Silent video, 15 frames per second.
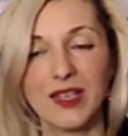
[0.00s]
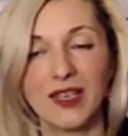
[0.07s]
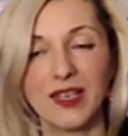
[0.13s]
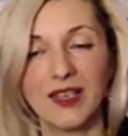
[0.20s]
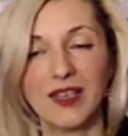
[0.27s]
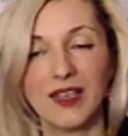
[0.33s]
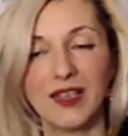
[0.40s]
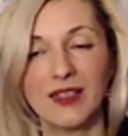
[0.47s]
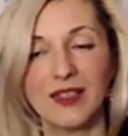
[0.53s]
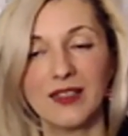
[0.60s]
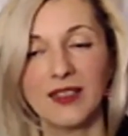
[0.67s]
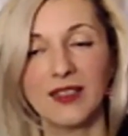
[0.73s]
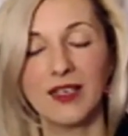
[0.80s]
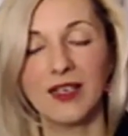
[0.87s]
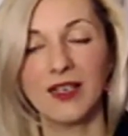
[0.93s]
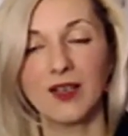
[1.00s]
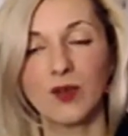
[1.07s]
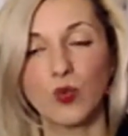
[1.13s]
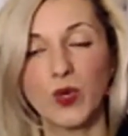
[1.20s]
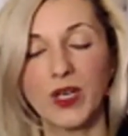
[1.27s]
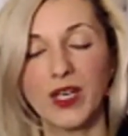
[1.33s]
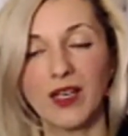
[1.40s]
And
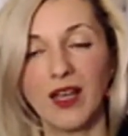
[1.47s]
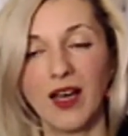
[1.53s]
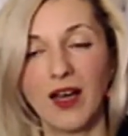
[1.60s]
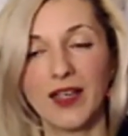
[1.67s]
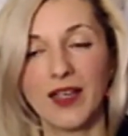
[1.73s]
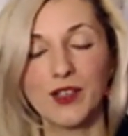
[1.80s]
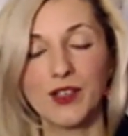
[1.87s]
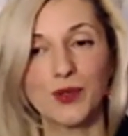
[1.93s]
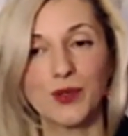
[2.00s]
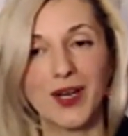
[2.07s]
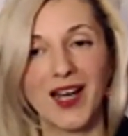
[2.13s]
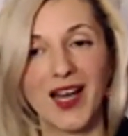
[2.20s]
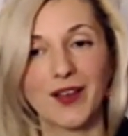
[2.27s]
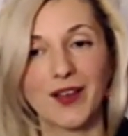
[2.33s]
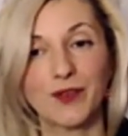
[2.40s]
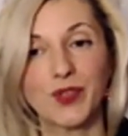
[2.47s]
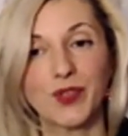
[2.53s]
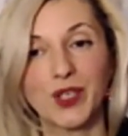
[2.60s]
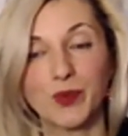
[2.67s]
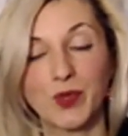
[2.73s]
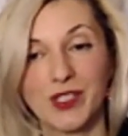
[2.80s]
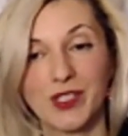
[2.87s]
we align to a higher
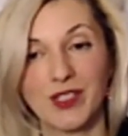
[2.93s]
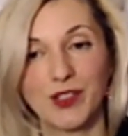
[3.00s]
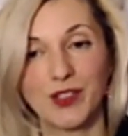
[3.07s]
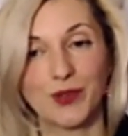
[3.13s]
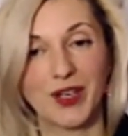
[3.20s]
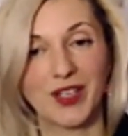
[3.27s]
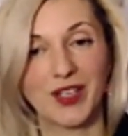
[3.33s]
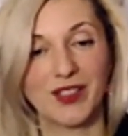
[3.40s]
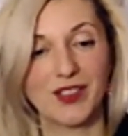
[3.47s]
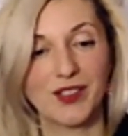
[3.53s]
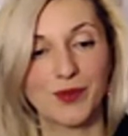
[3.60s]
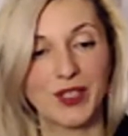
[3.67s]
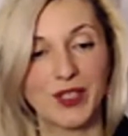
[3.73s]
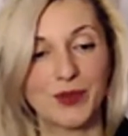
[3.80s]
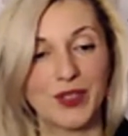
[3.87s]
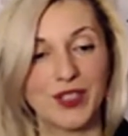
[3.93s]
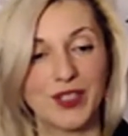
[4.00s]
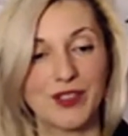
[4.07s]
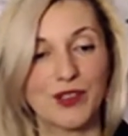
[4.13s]
frequency during this retreat.